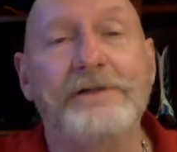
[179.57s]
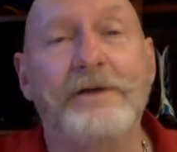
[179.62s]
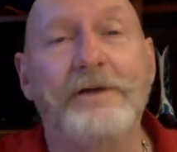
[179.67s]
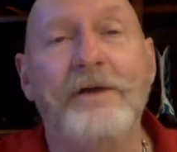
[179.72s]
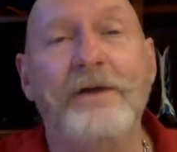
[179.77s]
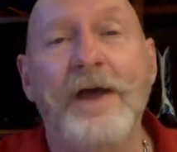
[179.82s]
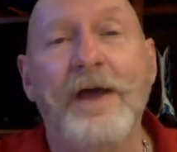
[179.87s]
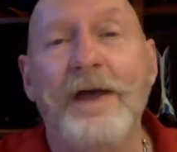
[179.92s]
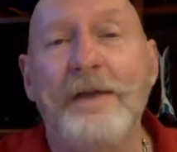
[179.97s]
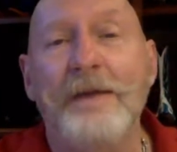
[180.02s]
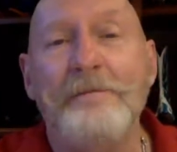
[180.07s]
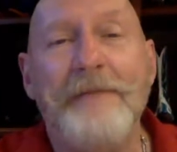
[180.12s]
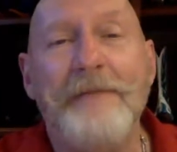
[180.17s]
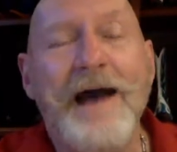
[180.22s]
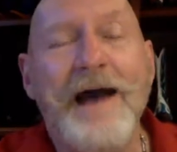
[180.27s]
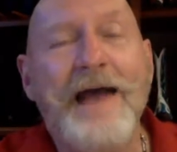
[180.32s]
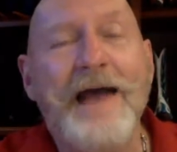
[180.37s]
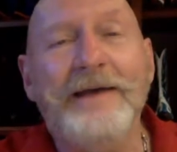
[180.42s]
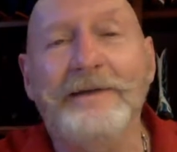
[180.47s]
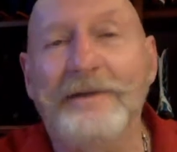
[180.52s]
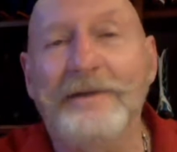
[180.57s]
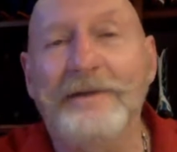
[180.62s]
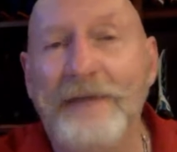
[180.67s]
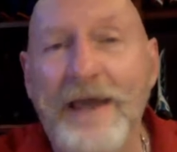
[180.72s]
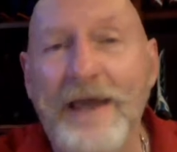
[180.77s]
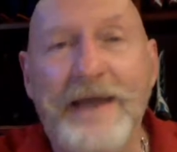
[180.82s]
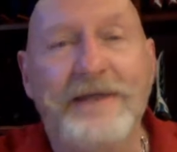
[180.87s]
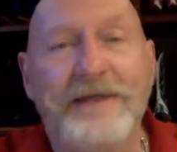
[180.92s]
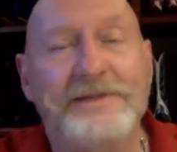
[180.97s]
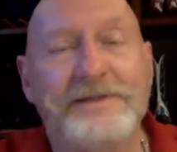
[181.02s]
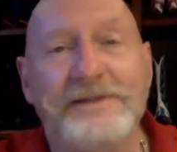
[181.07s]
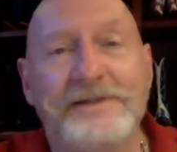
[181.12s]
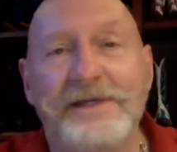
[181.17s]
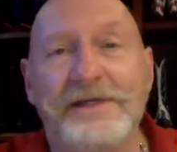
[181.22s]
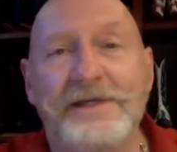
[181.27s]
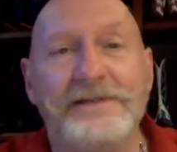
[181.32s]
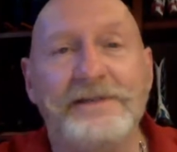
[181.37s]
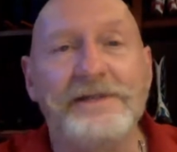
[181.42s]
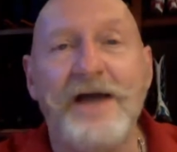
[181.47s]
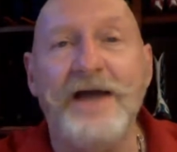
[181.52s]
So my legacy
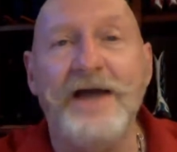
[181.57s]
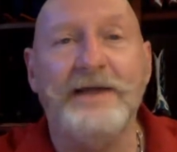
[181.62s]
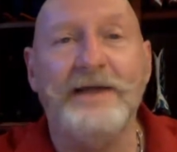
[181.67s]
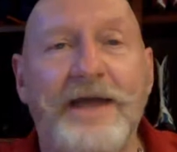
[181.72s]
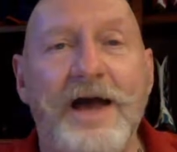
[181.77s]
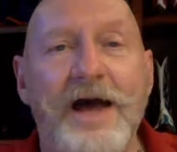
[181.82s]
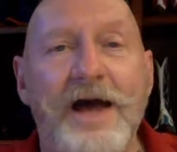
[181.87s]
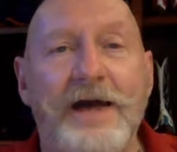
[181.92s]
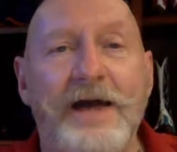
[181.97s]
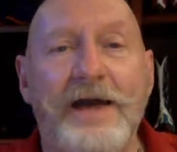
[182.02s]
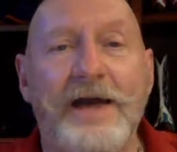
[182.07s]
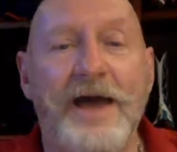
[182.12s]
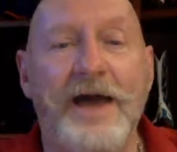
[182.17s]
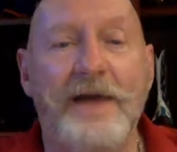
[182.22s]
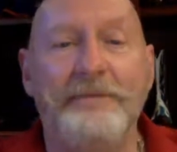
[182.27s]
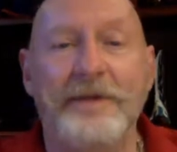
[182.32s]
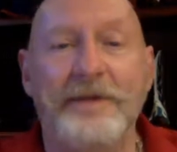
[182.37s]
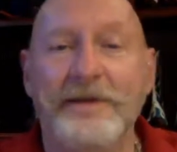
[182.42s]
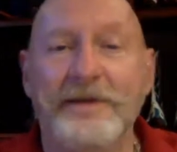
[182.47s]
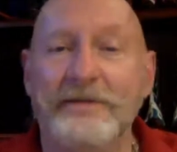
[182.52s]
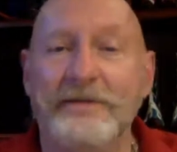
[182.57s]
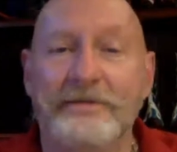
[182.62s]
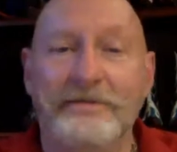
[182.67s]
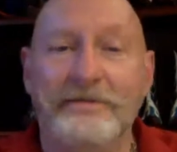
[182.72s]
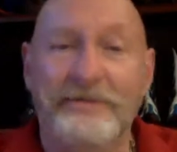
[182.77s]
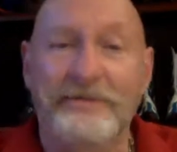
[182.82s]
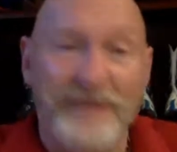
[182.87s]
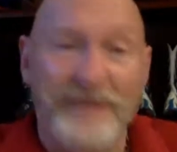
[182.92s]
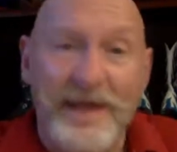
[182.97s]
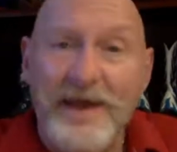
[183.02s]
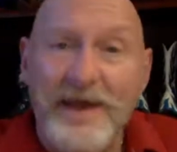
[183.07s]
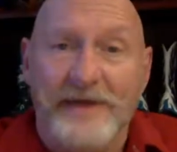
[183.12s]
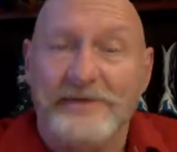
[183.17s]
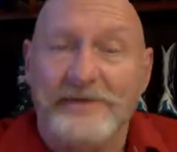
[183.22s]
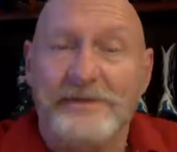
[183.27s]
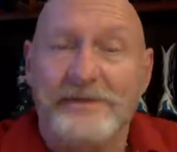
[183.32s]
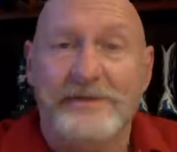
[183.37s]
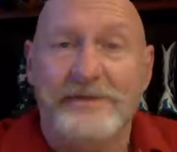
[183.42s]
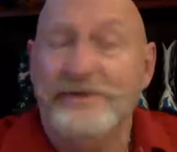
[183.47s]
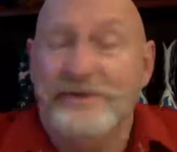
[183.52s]
is not caught up in
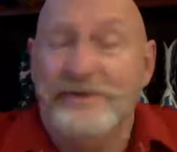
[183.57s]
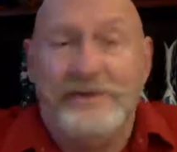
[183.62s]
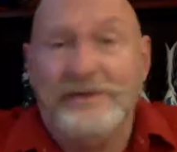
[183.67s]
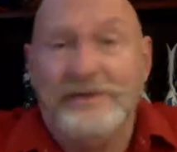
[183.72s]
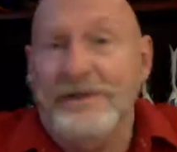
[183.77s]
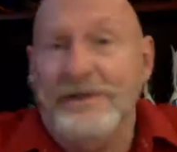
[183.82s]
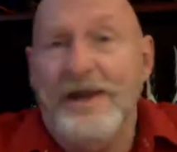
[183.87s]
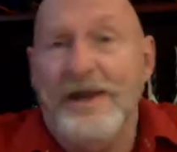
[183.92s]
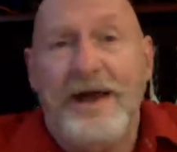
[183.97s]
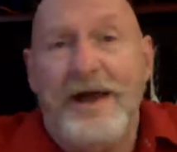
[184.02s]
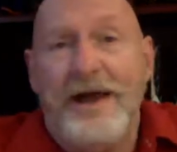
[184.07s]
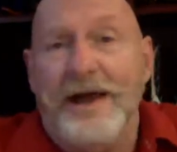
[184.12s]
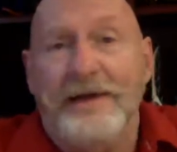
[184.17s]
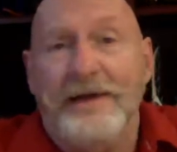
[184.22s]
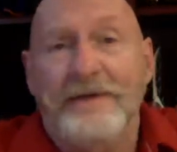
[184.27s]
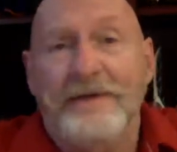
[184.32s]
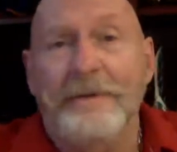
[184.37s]
this; it's just not.